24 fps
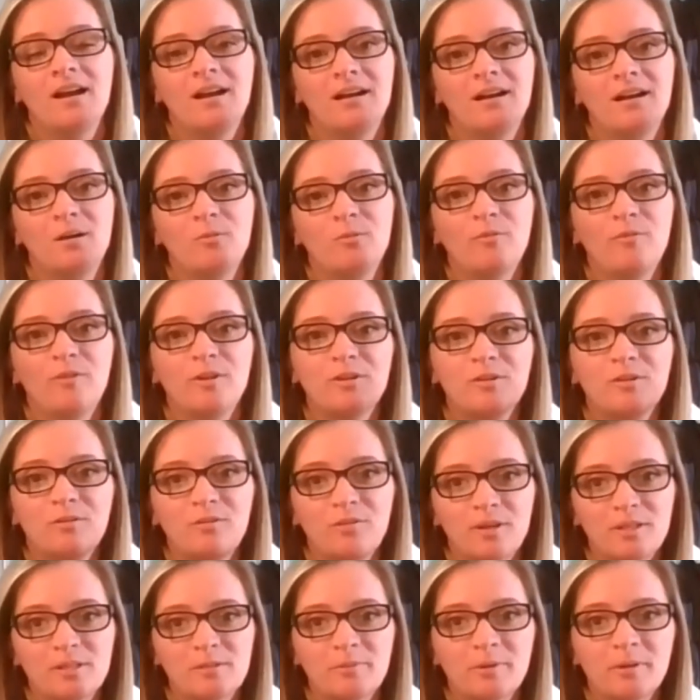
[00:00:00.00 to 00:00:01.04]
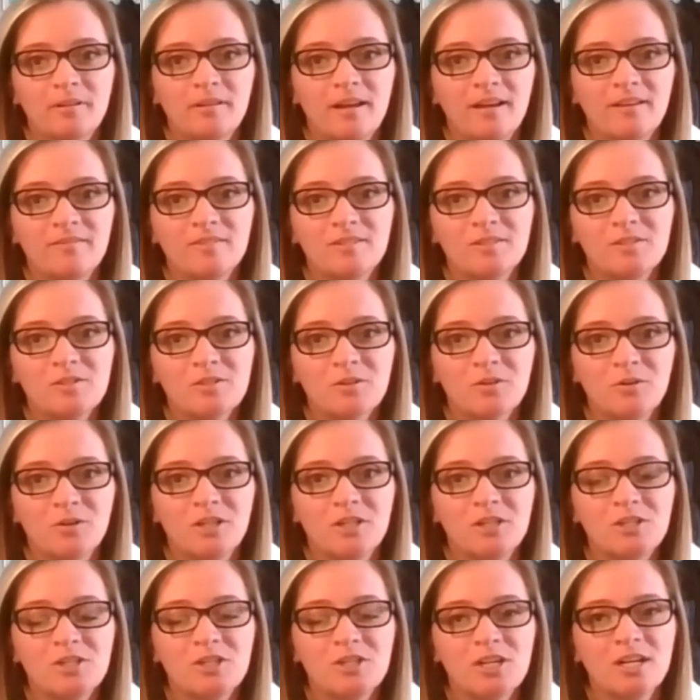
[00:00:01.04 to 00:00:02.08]
If I do a Facebook Live and
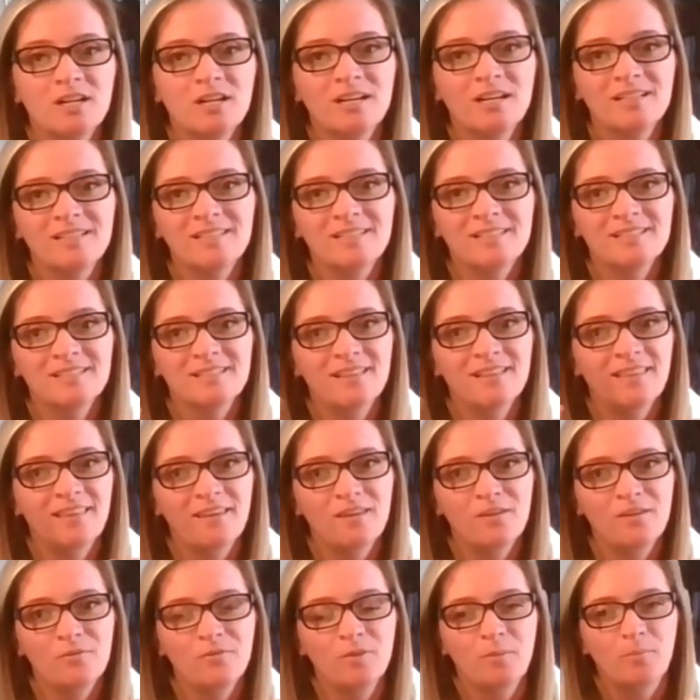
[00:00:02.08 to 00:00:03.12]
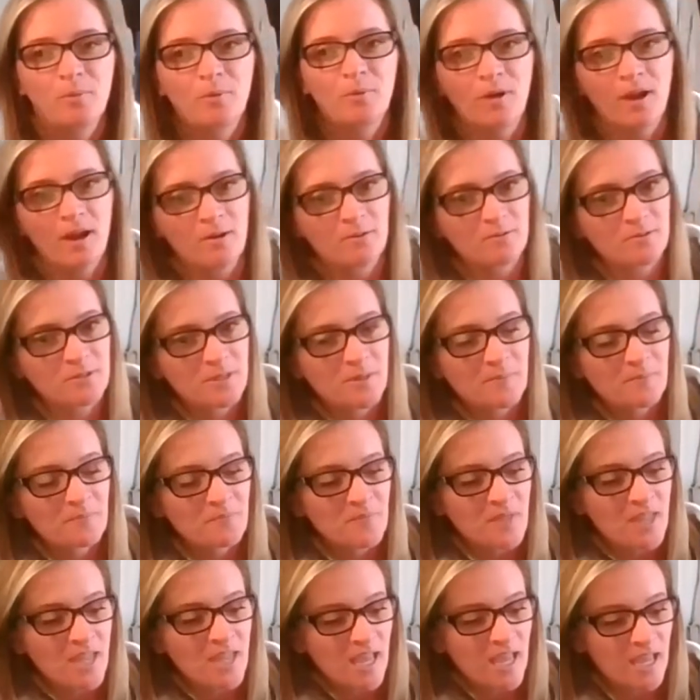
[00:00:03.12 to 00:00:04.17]
screen share, it doesn't let you flip around.
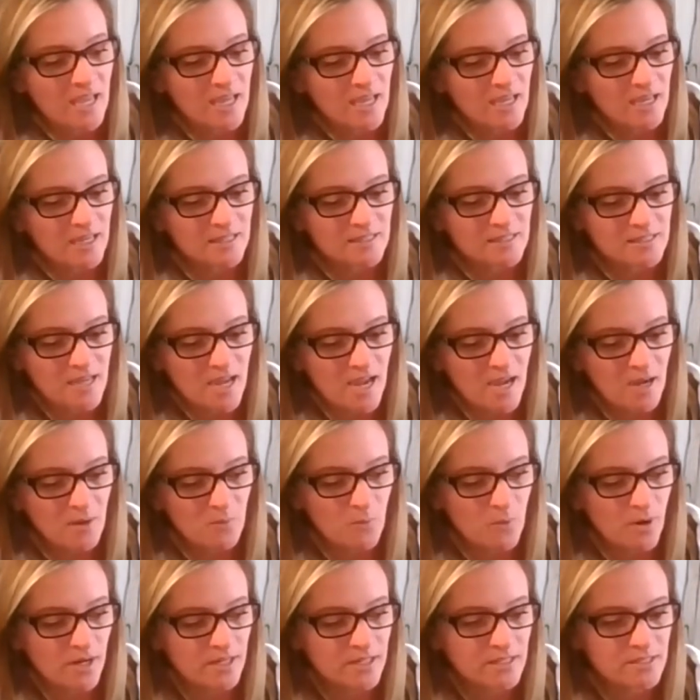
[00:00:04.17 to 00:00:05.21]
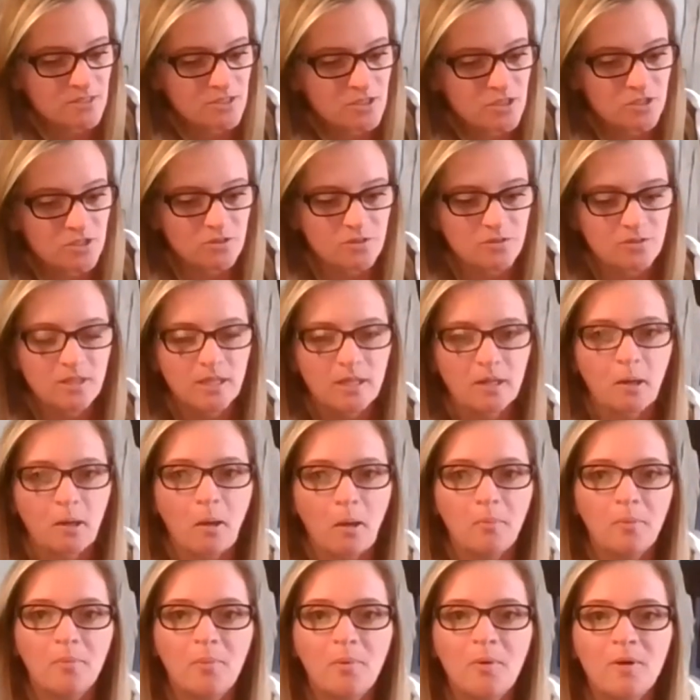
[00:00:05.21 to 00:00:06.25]
And I wanted to get a
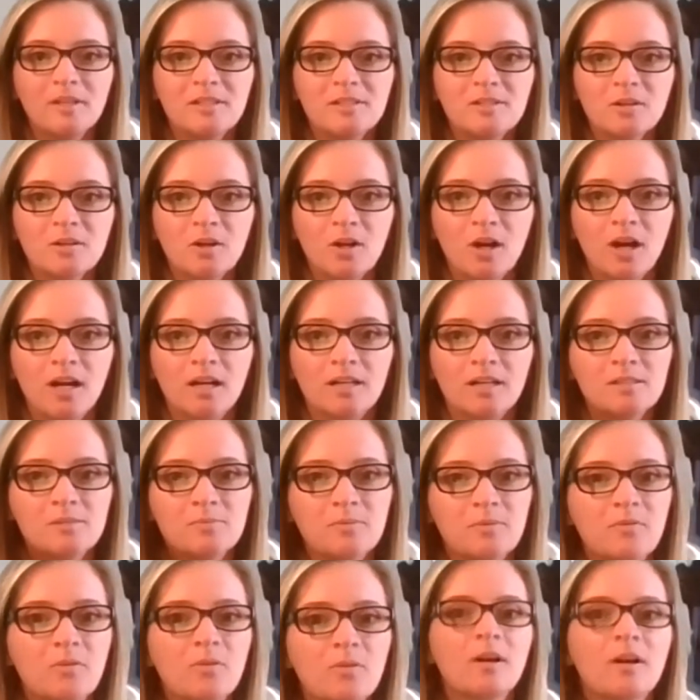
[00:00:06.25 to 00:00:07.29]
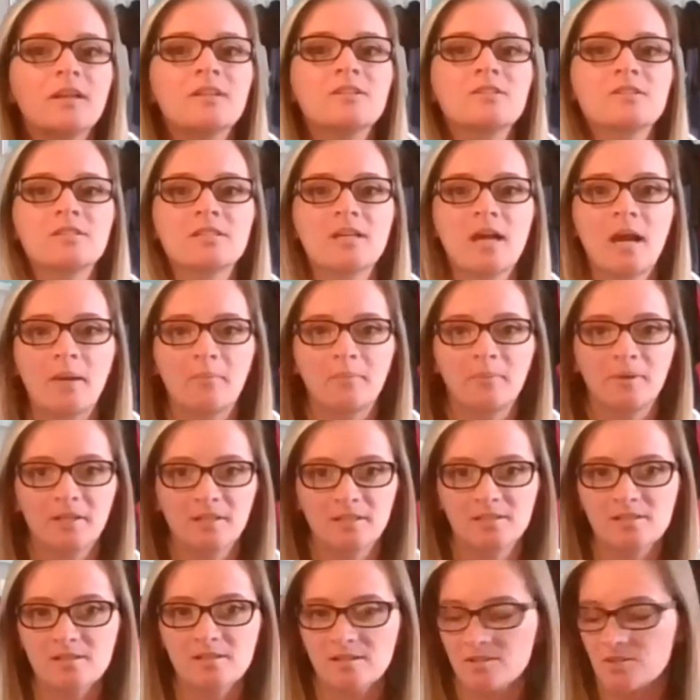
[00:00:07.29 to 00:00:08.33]
couple points across before I just hop in
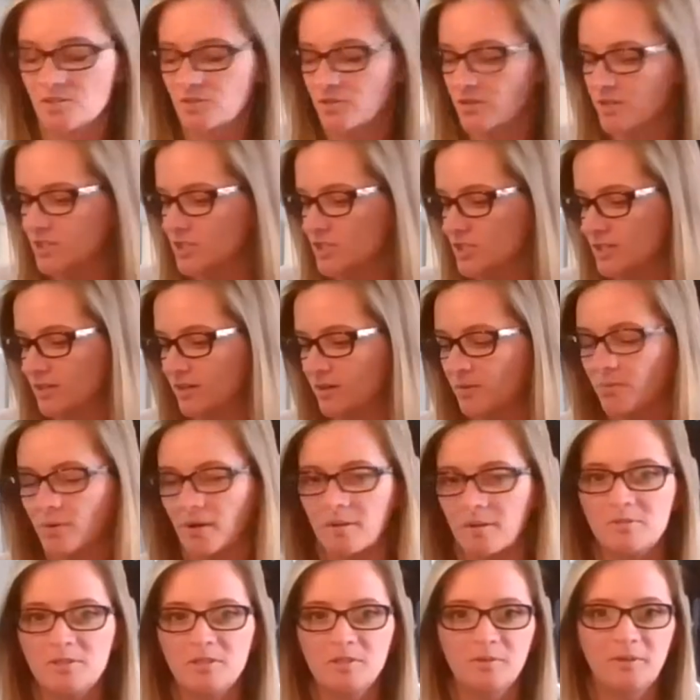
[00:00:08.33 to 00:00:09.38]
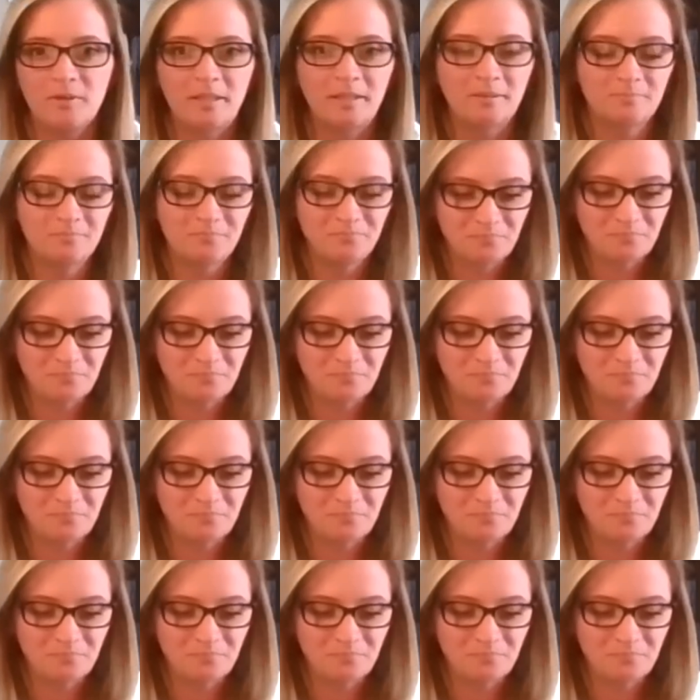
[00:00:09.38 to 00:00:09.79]
and start screen sharing what I'm doing.